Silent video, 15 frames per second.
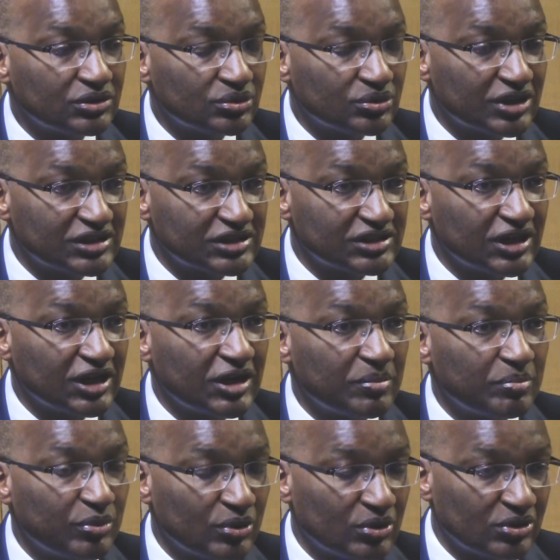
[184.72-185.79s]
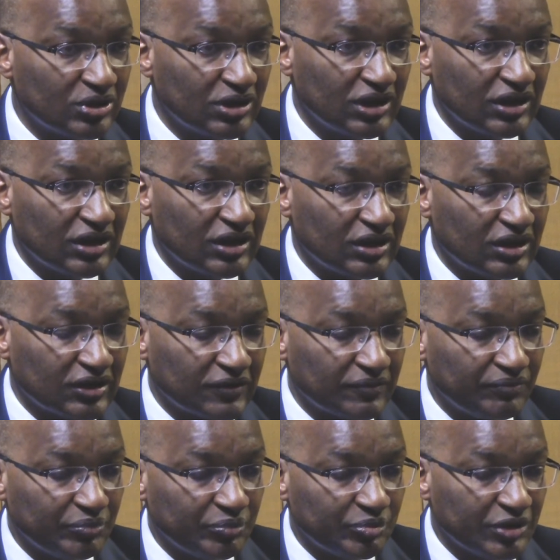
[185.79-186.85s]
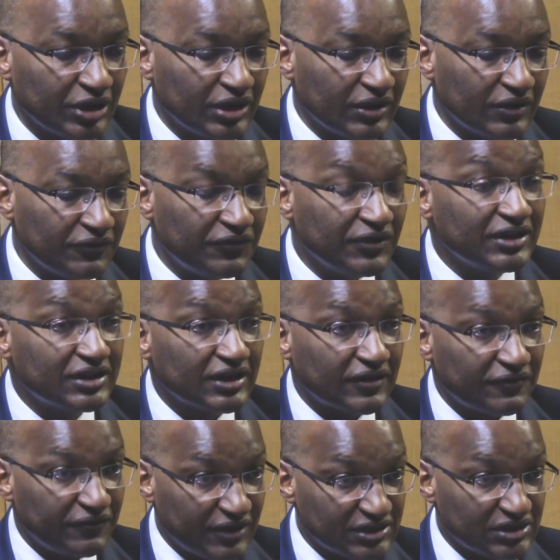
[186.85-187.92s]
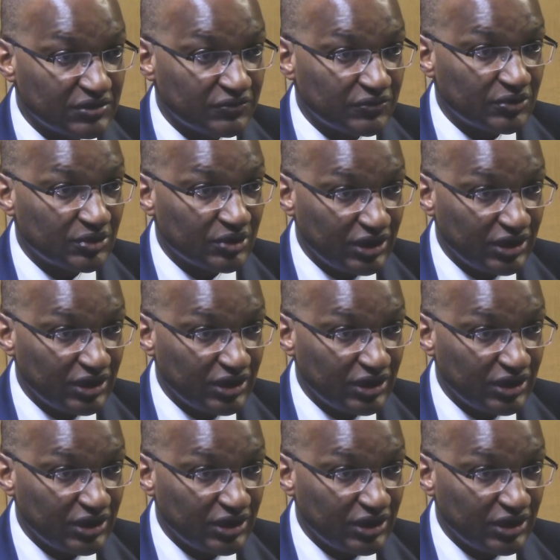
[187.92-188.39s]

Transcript: to the Singapore FinTech Festival